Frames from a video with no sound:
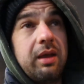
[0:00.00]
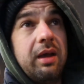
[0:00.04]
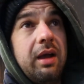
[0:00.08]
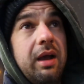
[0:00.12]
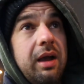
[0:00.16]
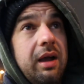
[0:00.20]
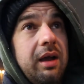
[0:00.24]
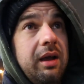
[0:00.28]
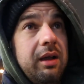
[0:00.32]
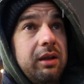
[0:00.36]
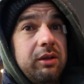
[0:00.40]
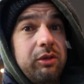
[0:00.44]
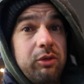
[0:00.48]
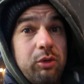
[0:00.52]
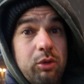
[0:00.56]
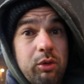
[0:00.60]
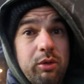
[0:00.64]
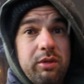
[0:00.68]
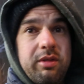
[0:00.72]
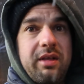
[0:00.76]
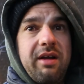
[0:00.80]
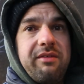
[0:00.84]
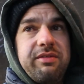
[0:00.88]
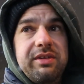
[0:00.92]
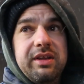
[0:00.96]
uh, the
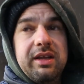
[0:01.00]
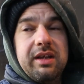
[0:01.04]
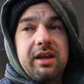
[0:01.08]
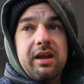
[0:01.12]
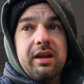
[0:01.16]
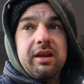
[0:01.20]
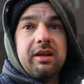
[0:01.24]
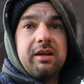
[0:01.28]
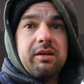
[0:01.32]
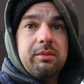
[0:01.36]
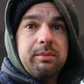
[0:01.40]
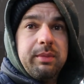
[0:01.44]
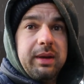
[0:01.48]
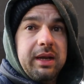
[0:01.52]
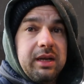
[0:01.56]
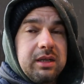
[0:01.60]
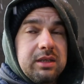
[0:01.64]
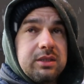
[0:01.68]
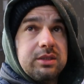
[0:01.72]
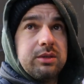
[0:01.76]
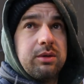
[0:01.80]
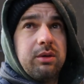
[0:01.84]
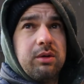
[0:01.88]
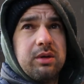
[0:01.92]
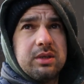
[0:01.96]
good stuff that you get at the
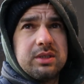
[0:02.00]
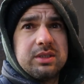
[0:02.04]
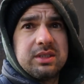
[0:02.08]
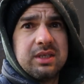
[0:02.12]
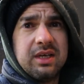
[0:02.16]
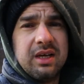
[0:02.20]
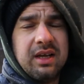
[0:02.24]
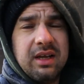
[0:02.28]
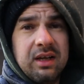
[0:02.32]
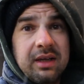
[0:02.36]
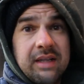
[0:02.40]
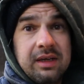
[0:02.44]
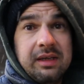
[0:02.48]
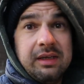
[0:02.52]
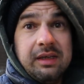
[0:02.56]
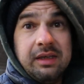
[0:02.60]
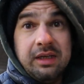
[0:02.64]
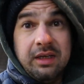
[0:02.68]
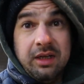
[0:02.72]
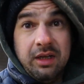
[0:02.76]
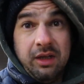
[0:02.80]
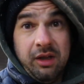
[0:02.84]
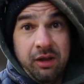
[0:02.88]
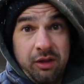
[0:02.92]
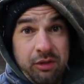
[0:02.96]
convenience stores
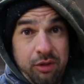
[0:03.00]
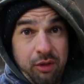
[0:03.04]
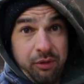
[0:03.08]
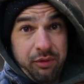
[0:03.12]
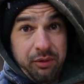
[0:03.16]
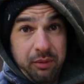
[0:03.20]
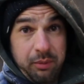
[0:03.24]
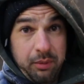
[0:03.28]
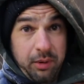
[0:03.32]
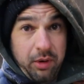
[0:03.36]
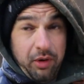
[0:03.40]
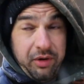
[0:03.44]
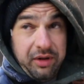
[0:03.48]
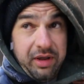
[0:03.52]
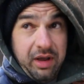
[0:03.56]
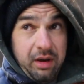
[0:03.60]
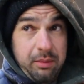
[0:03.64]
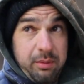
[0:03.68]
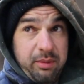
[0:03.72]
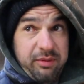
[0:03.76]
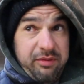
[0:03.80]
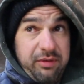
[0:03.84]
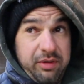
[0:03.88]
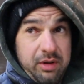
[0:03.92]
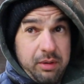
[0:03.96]
so I think we're going to get a
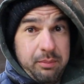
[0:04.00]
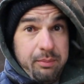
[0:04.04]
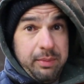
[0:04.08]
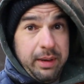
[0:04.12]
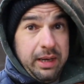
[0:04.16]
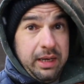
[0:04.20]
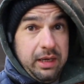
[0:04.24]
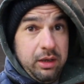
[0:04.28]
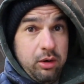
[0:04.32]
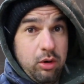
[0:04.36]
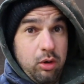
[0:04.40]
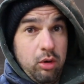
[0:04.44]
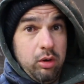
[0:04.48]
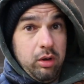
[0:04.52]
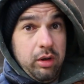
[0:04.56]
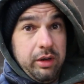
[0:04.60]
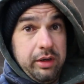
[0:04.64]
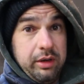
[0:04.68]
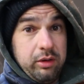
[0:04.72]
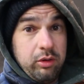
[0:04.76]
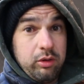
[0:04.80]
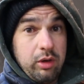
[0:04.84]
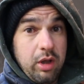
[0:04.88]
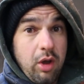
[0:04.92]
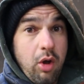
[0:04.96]
bit of a convenience haul
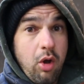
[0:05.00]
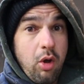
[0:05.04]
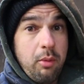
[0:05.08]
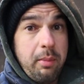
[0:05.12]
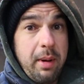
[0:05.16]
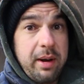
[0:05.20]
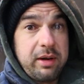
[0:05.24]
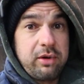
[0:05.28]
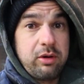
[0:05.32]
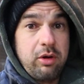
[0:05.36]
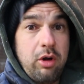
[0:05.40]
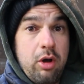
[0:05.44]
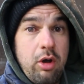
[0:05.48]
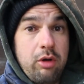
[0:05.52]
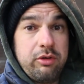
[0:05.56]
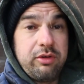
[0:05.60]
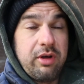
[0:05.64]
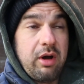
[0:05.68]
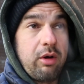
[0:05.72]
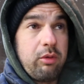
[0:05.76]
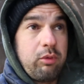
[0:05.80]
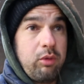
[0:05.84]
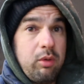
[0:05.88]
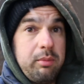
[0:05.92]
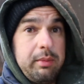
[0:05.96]
and go back to the
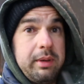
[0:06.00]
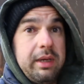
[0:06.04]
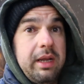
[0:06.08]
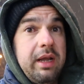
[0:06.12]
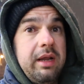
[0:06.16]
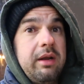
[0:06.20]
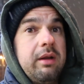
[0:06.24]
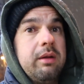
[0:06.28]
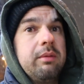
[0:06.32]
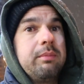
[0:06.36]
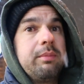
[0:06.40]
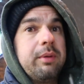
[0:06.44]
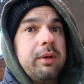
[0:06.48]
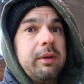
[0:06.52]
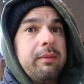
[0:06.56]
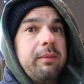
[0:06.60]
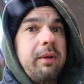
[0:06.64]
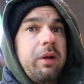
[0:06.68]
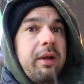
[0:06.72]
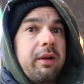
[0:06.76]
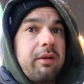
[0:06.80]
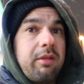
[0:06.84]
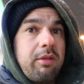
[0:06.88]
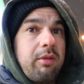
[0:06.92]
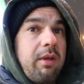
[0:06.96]
hotel room and eat it but
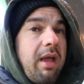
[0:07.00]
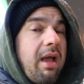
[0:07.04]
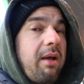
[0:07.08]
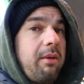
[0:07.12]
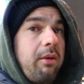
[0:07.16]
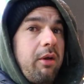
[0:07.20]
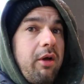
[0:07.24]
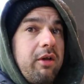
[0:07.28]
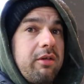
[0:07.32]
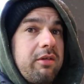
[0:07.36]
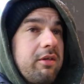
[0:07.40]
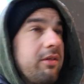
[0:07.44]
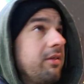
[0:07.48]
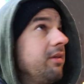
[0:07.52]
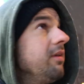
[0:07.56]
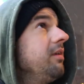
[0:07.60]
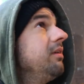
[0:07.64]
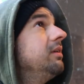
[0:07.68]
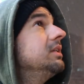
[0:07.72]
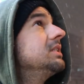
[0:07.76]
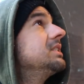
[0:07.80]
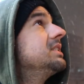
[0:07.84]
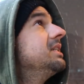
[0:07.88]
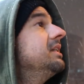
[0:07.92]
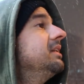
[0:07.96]
how nice is
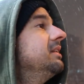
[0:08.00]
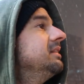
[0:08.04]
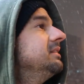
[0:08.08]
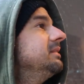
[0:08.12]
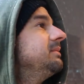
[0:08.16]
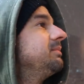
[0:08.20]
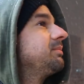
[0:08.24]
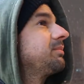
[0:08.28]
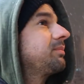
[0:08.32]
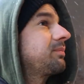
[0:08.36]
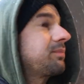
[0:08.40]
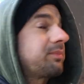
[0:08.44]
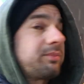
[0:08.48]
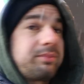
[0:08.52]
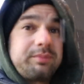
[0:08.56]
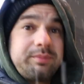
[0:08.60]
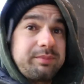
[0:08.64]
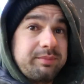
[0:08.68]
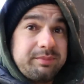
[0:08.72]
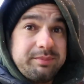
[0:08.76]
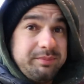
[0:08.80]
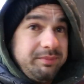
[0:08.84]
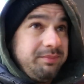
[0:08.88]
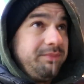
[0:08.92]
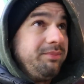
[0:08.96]
this
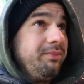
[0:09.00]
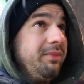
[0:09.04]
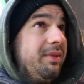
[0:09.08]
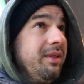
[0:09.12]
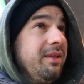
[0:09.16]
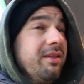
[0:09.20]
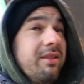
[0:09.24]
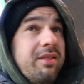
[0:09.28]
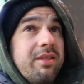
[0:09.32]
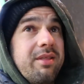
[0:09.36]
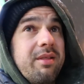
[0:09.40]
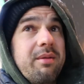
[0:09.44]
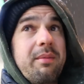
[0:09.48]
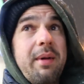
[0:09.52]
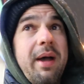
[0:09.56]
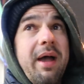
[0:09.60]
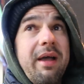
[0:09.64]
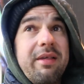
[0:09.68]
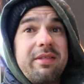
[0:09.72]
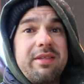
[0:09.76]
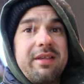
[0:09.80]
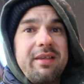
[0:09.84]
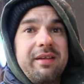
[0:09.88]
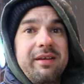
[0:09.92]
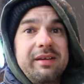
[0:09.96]
this is the
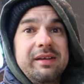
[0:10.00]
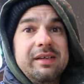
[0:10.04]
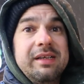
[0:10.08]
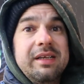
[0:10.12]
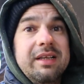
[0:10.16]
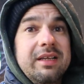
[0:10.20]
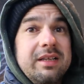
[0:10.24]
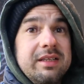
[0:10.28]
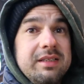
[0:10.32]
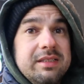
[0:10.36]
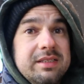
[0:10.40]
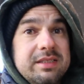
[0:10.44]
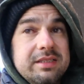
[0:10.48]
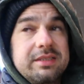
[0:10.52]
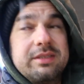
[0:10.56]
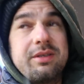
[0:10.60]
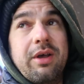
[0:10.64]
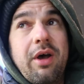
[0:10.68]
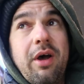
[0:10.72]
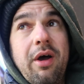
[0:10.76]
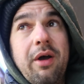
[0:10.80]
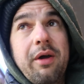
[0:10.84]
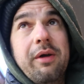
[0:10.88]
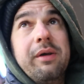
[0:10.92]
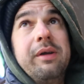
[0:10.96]
best
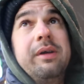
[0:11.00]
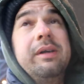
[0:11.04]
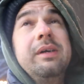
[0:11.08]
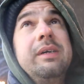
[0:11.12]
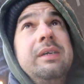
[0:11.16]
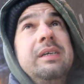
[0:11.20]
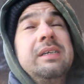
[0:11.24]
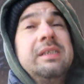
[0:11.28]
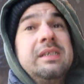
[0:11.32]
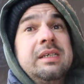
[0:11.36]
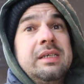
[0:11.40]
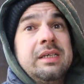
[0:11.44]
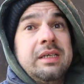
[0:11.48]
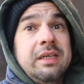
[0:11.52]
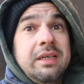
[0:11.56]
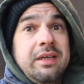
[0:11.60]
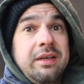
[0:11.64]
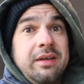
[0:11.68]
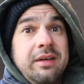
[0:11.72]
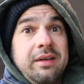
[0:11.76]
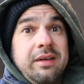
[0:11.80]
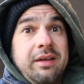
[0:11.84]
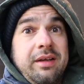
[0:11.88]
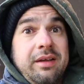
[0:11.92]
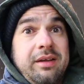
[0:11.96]
so
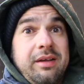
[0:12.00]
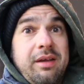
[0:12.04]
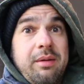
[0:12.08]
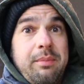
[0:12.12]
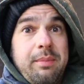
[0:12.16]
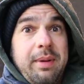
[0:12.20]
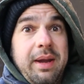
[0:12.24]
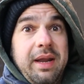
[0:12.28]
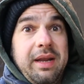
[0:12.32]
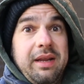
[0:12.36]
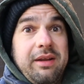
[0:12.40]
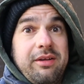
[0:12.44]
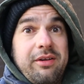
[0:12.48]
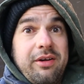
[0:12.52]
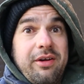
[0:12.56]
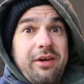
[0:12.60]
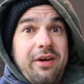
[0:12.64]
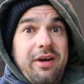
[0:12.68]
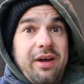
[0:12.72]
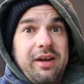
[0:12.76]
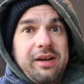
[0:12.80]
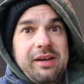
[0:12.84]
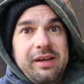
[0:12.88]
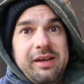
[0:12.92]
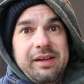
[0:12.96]
convenience
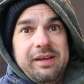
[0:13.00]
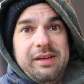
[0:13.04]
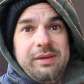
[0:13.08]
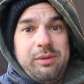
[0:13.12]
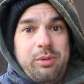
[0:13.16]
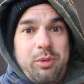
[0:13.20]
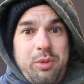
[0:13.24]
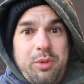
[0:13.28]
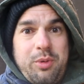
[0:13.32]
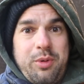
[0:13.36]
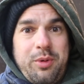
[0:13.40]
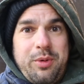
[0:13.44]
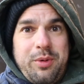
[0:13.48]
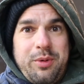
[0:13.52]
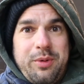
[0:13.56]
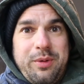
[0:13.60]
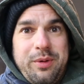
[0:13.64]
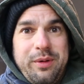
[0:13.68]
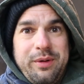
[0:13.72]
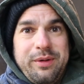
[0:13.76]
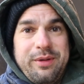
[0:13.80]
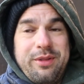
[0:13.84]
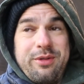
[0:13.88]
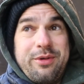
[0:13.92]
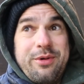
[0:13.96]
tonight
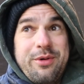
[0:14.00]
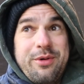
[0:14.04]
it's